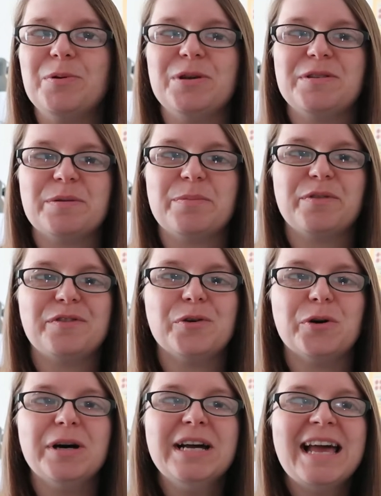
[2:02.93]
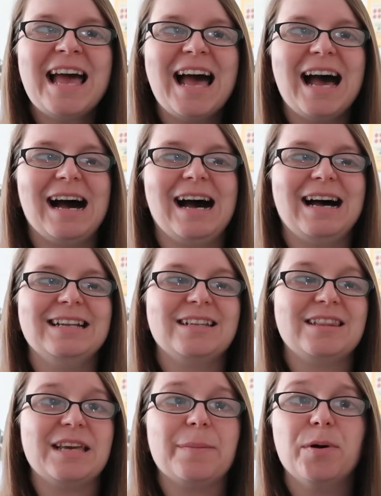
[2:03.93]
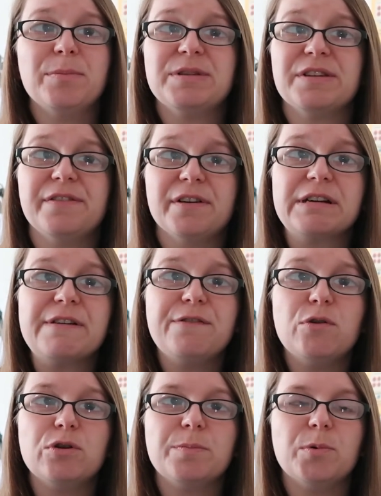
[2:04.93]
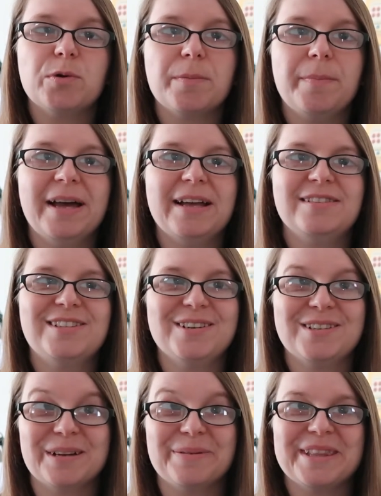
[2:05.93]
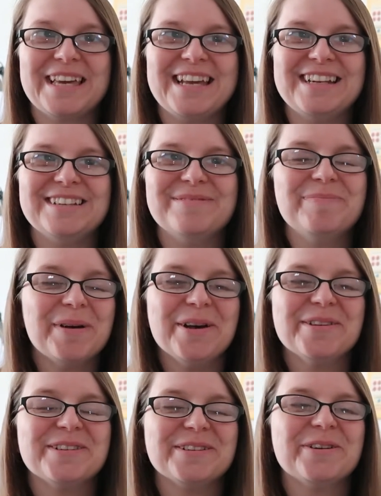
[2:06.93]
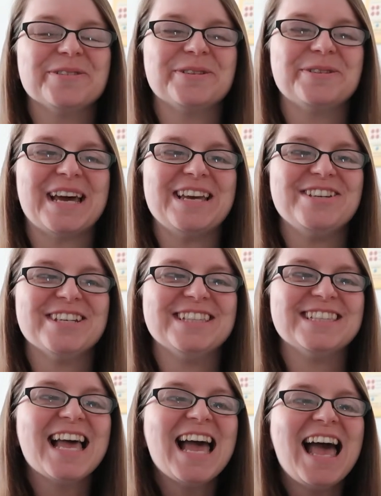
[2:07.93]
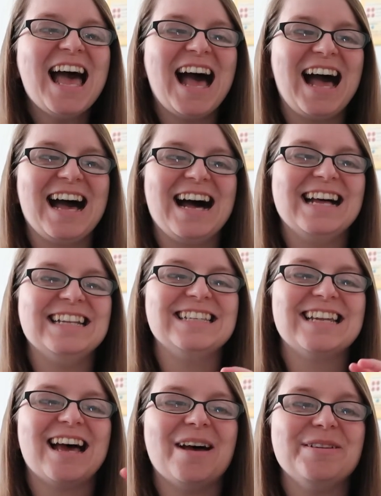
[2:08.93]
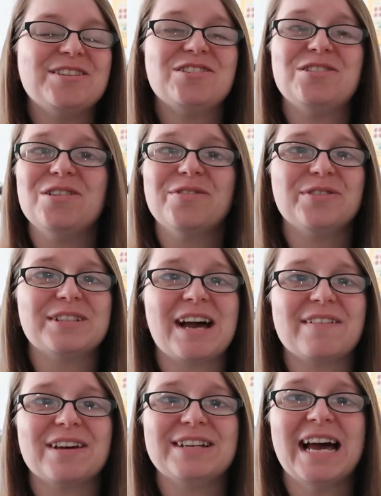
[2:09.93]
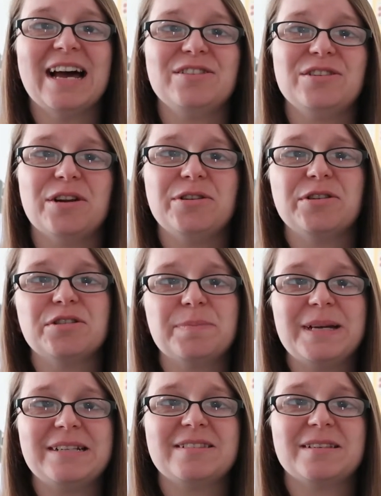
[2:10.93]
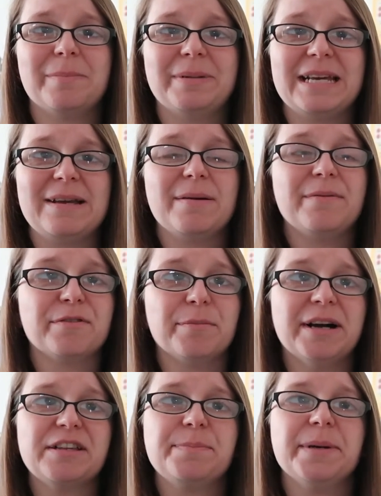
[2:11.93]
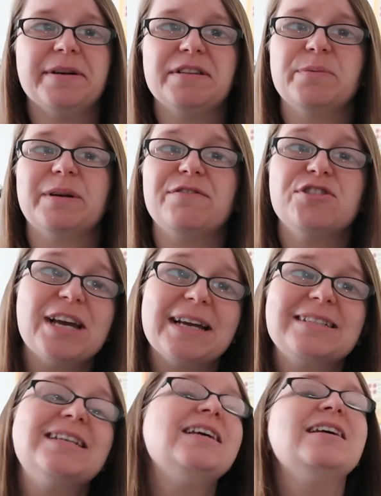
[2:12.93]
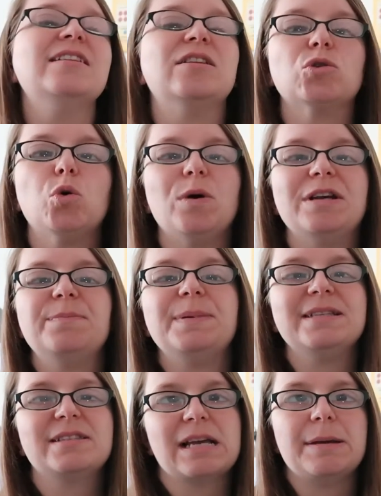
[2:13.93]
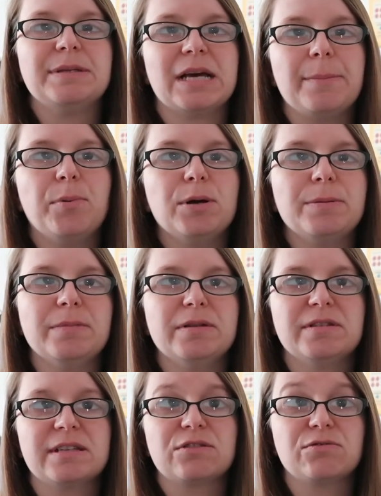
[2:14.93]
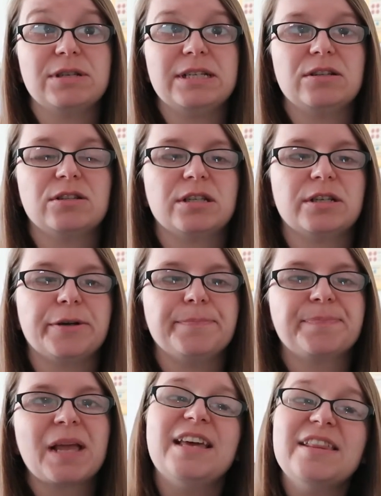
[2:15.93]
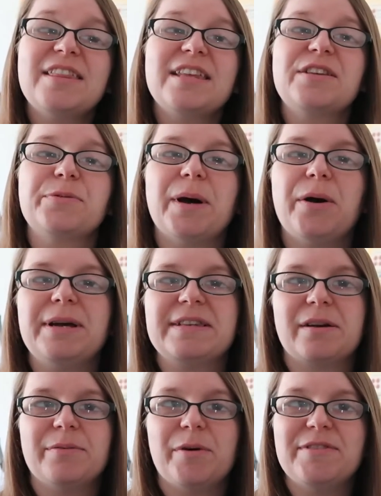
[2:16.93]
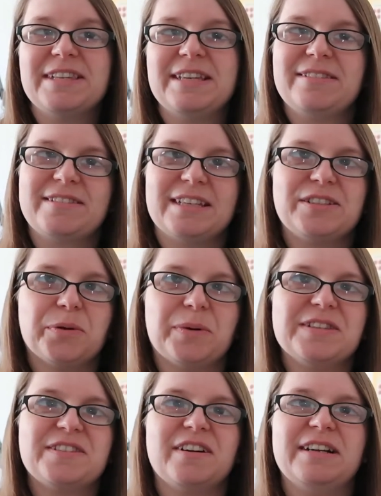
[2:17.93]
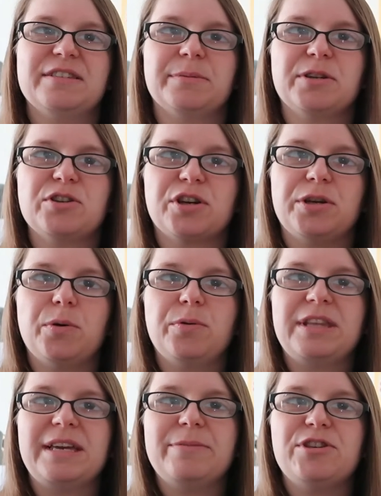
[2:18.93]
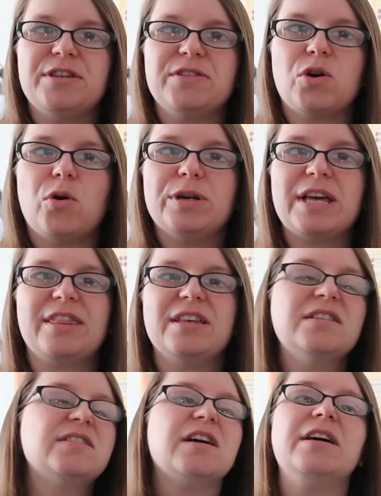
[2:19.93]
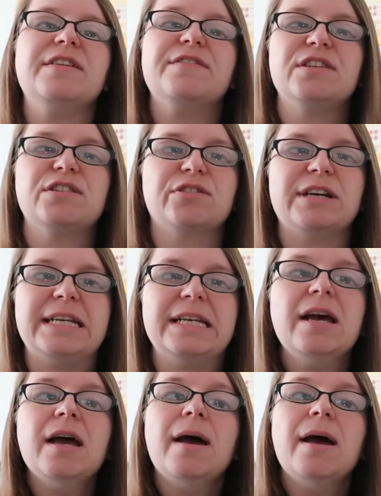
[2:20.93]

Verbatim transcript: use it before, and the appointments are very affordable compared to some of the in-person consultations, and um, it's just useful to have it on hand you know you can speak to somebody and from my experience when I've checked there's always been same day appointments that's really good to know the other thing as well is I'm obviously sitting to one side so I'm going to show you all the images on this side of the screen